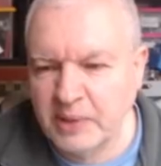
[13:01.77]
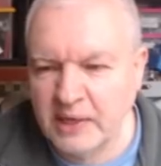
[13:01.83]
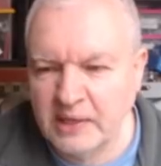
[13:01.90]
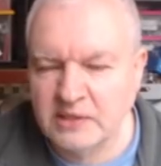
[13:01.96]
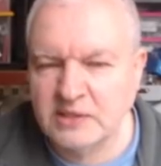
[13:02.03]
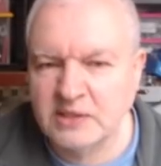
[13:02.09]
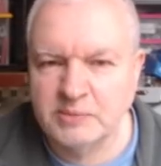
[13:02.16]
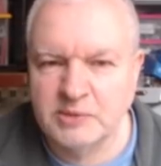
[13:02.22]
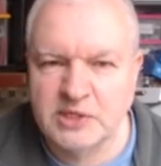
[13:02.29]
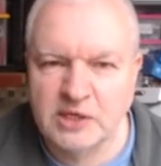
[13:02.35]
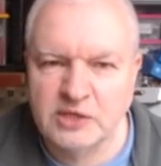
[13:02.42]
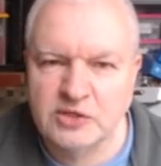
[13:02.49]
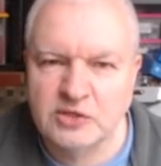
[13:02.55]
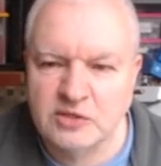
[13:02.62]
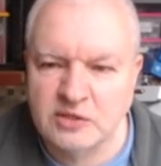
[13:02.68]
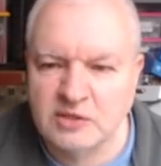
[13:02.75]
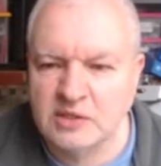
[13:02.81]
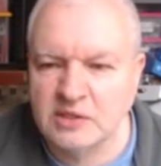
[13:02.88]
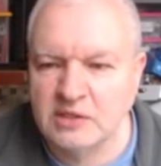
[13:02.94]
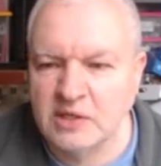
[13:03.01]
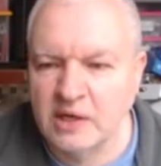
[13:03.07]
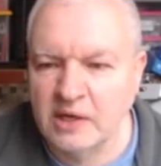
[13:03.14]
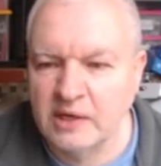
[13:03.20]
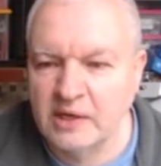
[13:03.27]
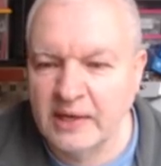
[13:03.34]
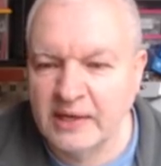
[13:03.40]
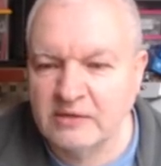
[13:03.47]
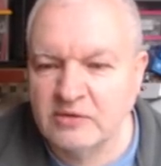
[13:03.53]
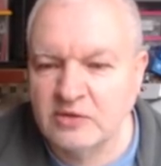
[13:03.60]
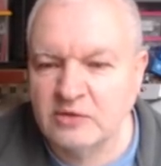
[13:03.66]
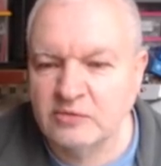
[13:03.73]
paying some attention to things like
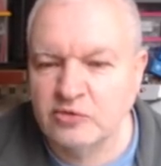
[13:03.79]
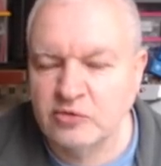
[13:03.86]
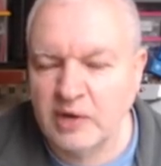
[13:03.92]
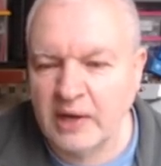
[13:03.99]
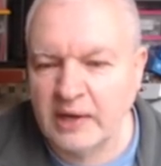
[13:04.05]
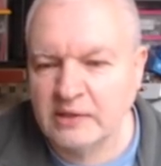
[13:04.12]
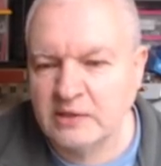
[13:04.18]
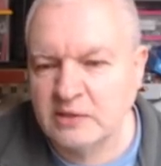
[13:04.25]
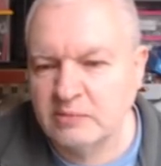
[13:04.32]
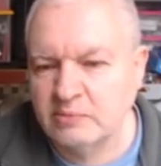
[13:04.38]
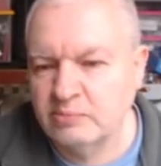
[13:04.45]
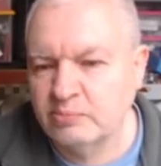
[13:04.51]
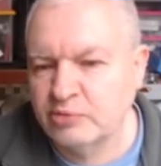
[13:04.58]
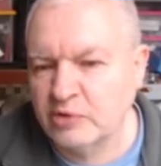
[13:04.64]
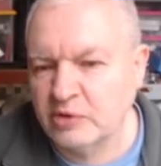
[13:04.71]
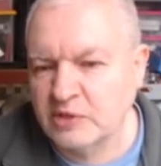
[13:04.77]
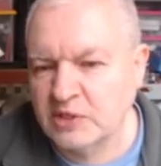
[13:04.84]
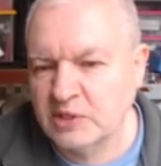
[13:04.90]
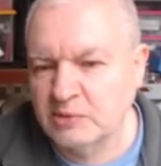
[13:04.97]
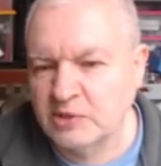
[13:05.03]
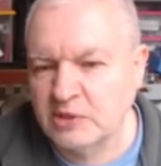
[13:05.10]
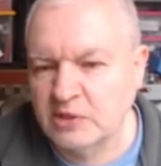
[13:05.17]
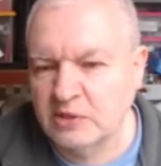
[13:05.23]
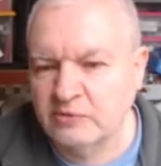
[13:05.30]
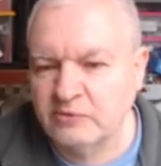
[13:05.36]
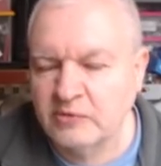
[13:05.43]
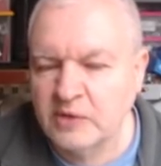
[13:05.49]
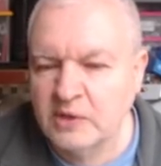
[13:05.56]
lengths of tracks, proximity of